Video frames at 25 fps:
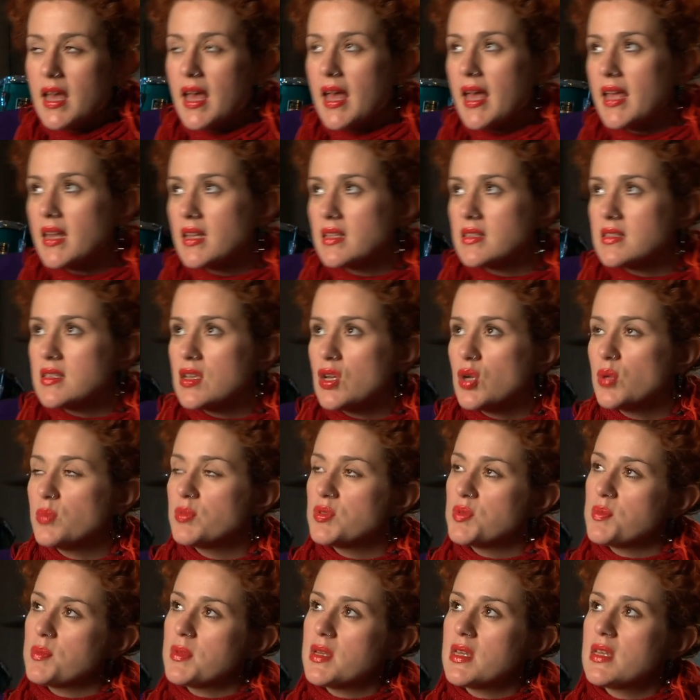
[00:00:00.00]
and it's
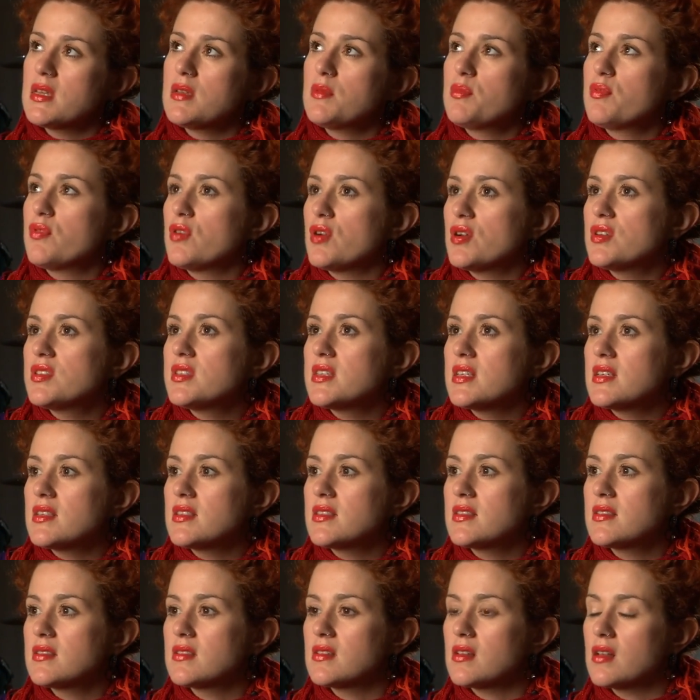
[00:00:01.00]
helped me
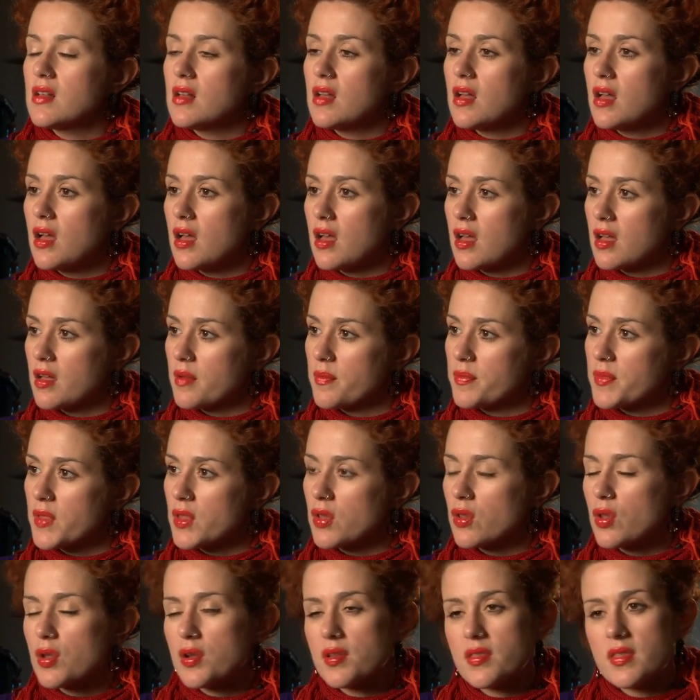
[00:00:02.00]
process a
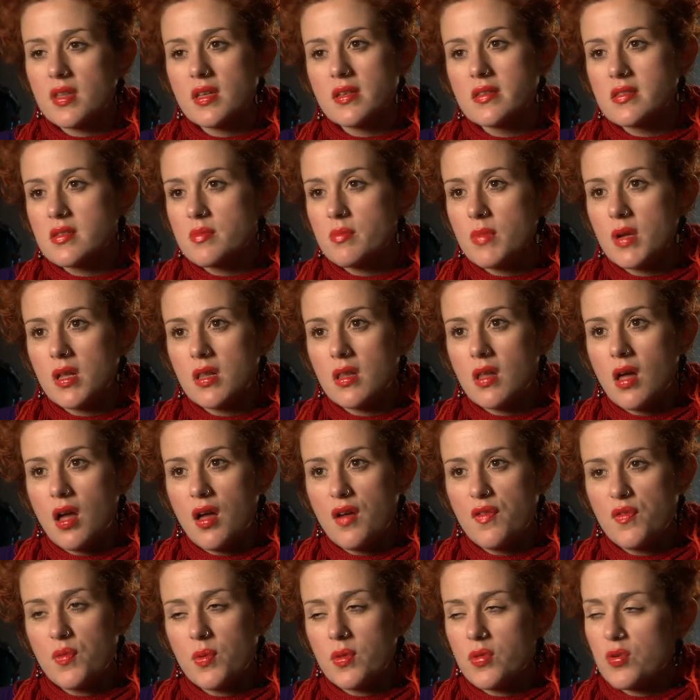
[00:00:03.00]
lot of things in my
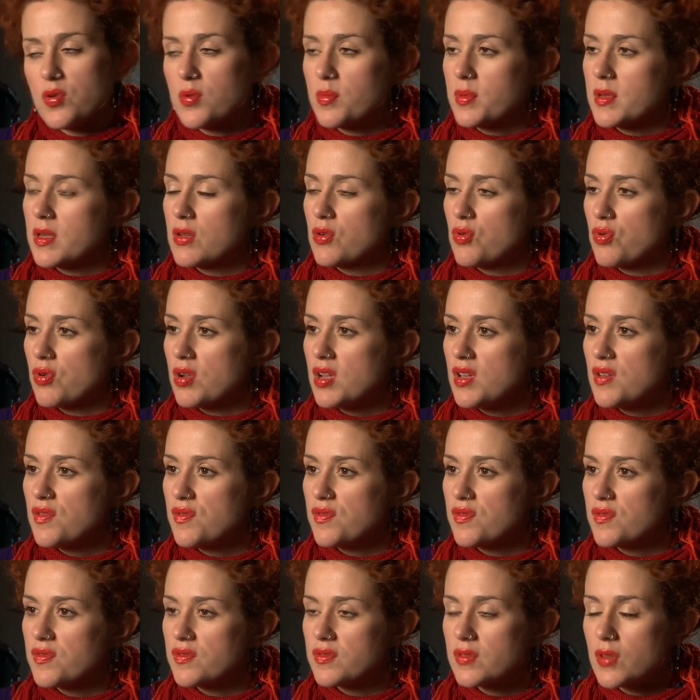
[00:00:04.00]
life, whether it be
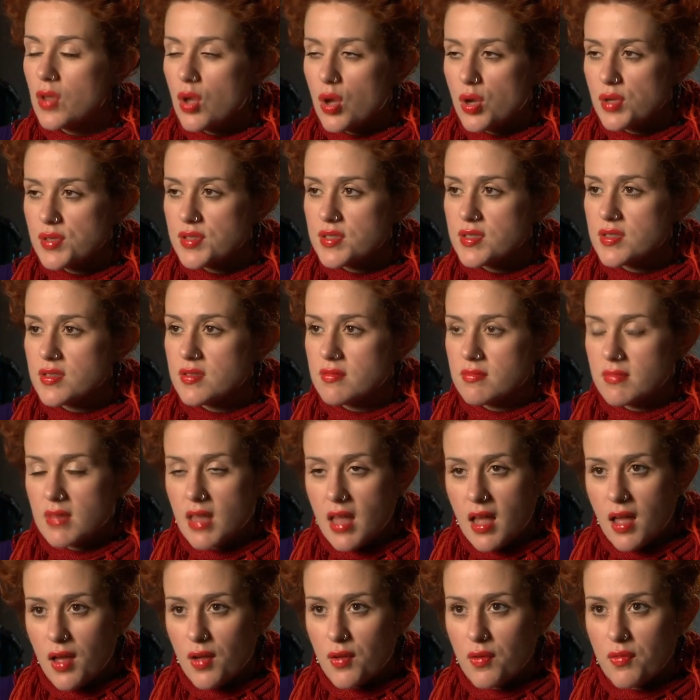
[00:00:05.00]
grief, loss,
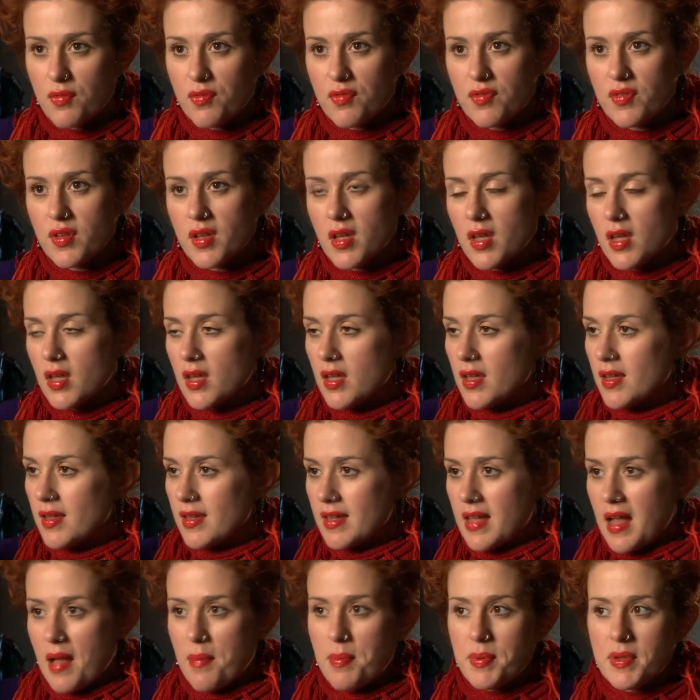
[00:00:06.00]
love,
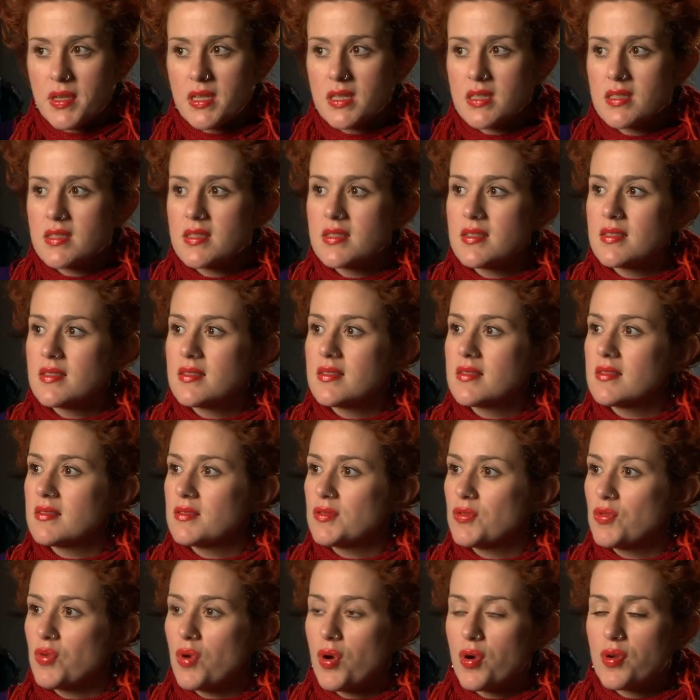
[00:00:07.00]
happiness,
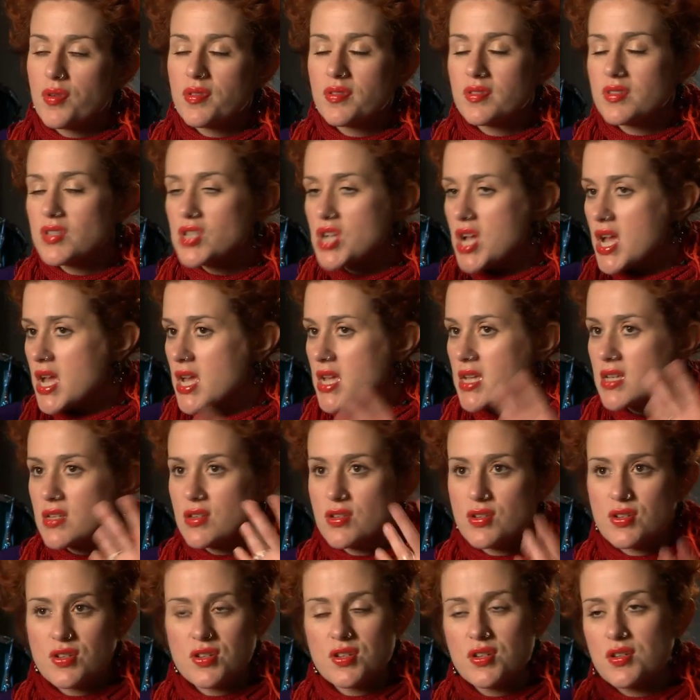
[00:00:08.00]
growth,
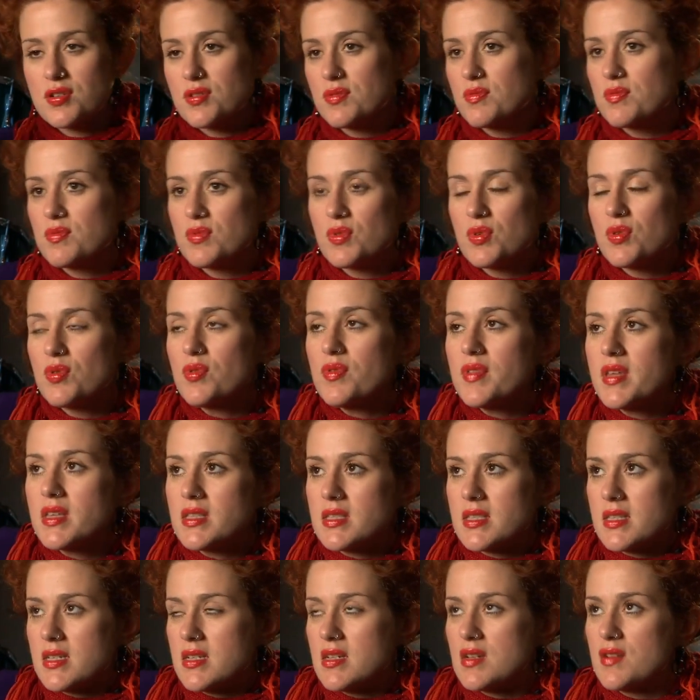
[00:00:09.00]
change, you know, all that
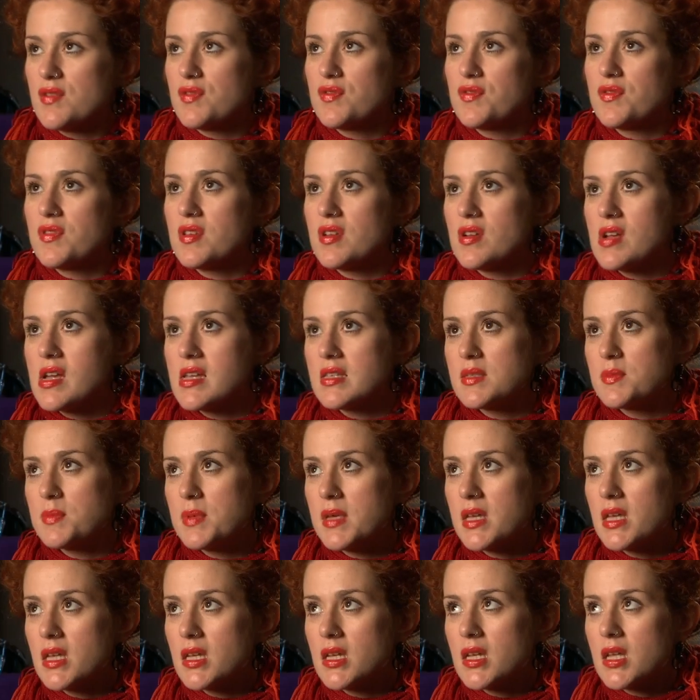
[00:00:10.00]
stuff. There has
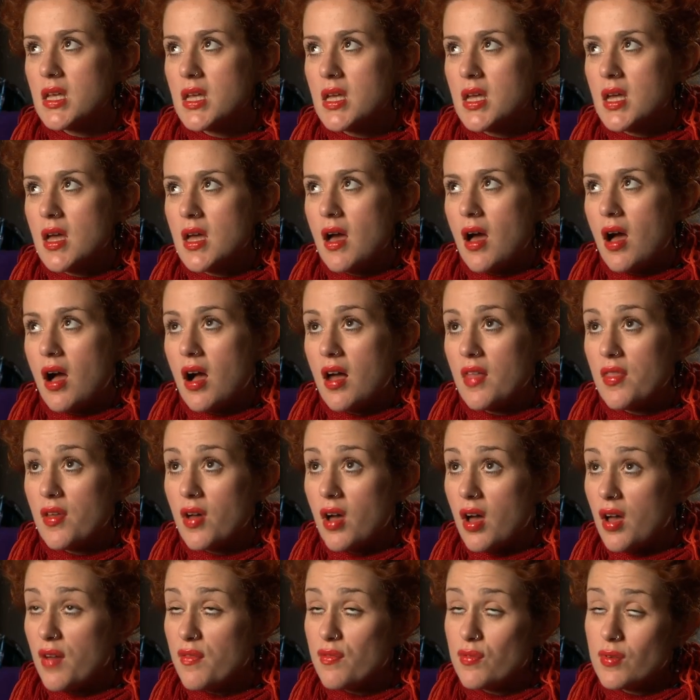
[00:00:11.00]
been either
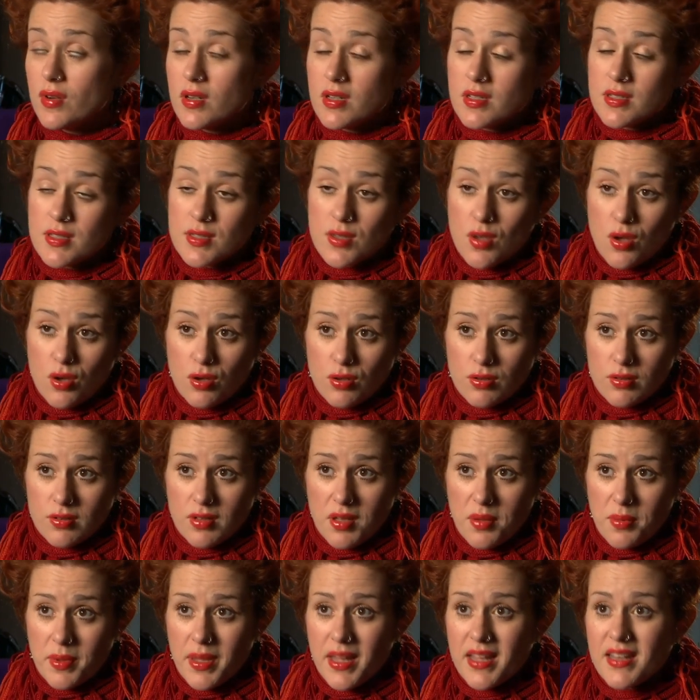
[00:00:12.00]
I've written a song
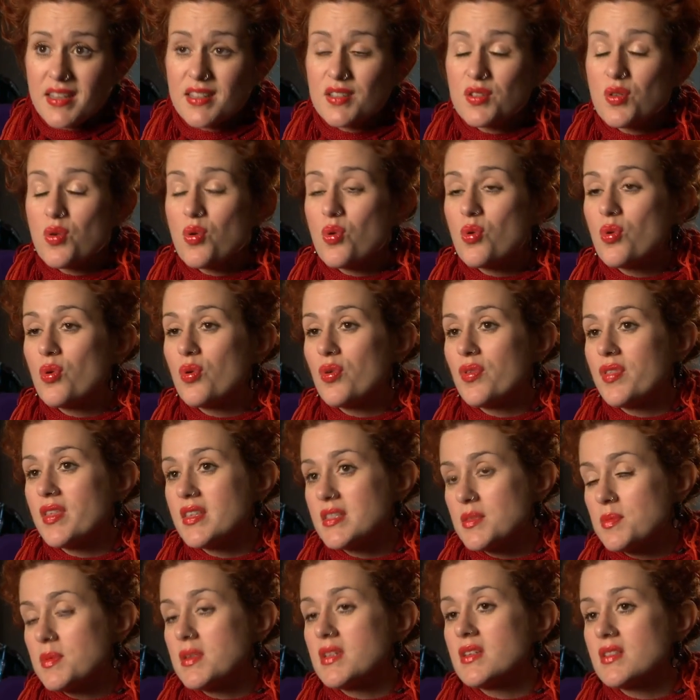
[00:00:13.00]
about it, or
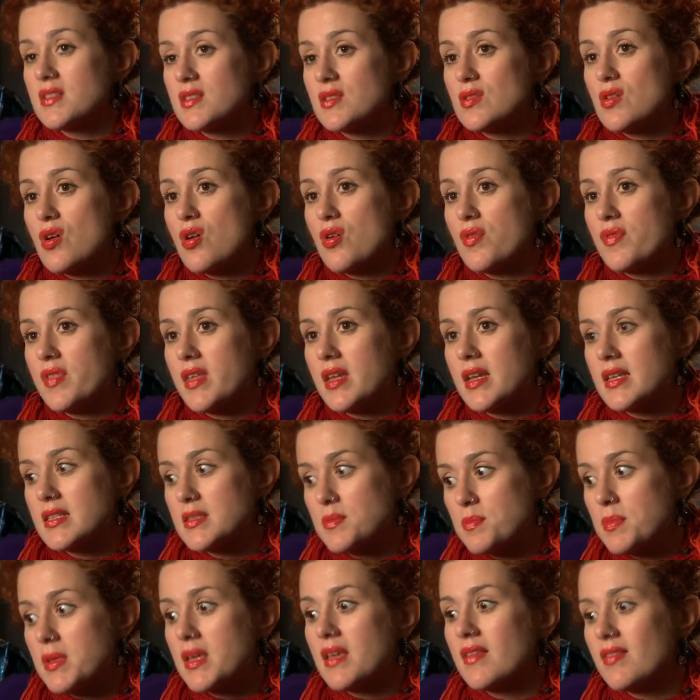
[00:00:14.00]
there's been a song that has
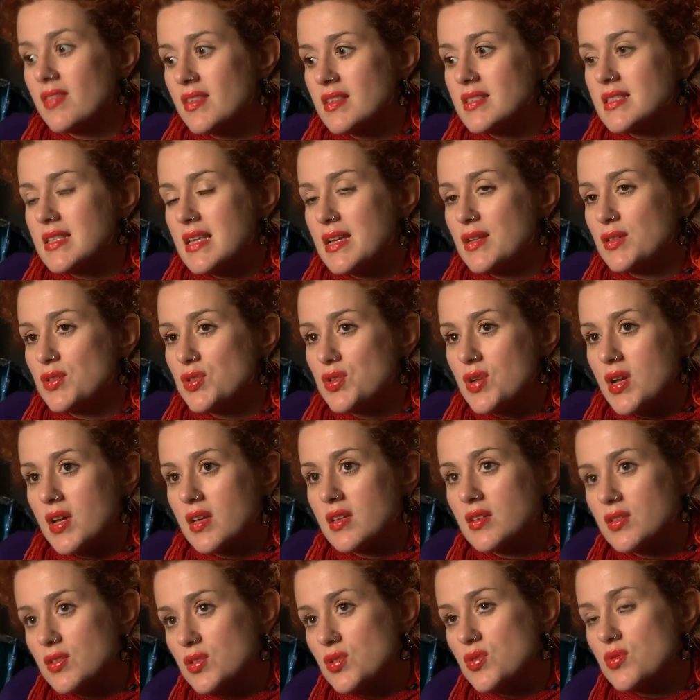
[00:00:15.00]
been the
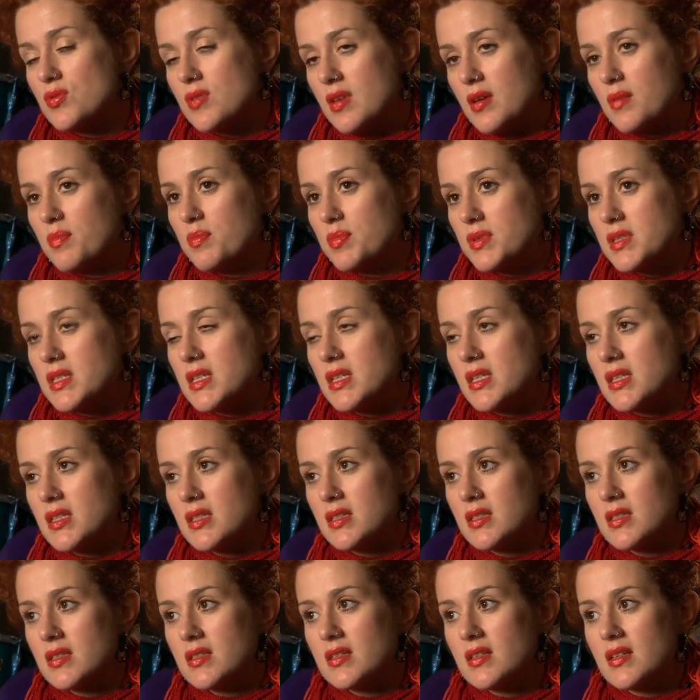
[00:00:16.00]
soundtrack to that
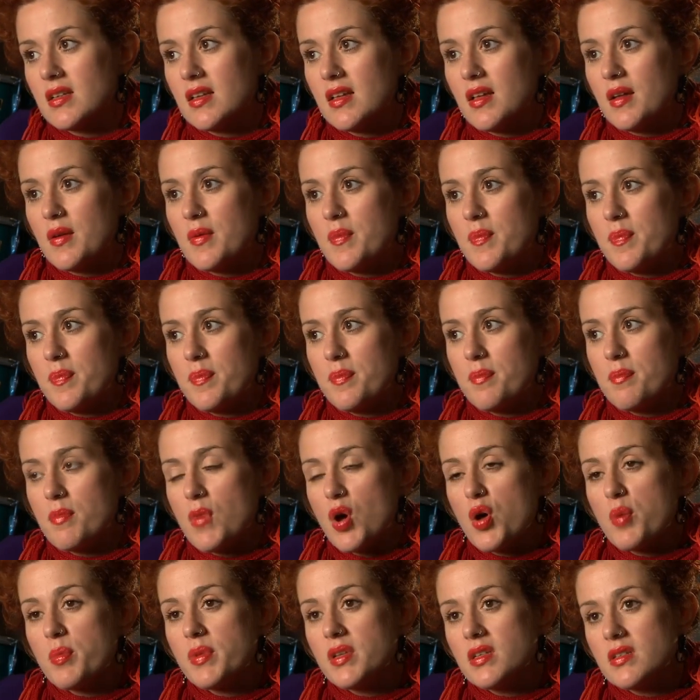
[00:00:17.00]
particular
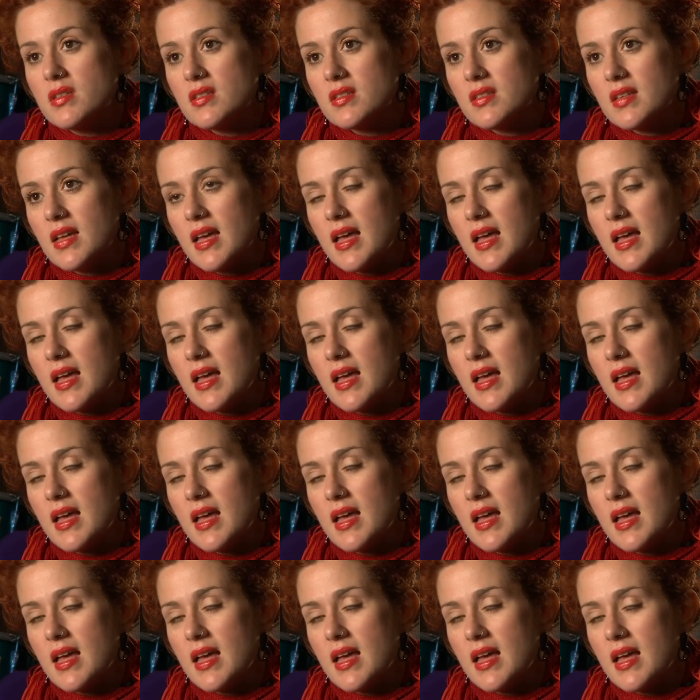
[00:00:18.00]
moment.